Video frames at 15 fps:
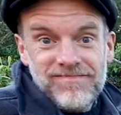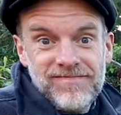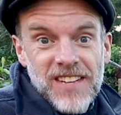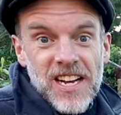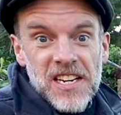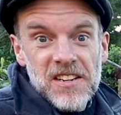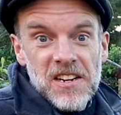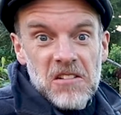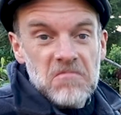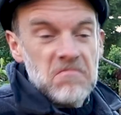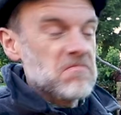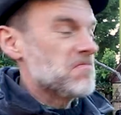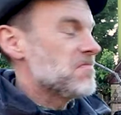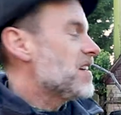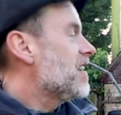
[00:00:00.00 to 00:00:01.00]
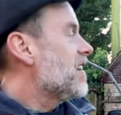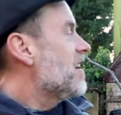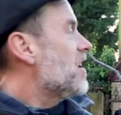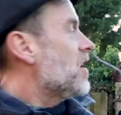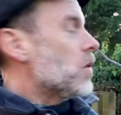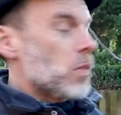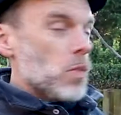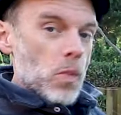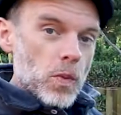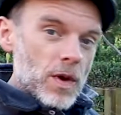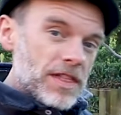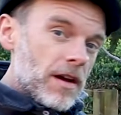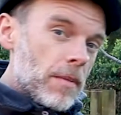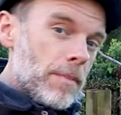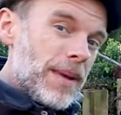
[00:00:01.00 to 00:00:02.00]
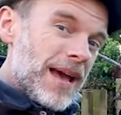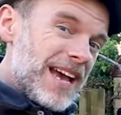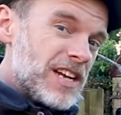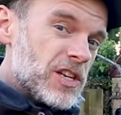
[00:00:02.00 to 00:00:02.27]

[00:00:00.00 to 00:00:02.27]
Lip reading: I don't know. With our pear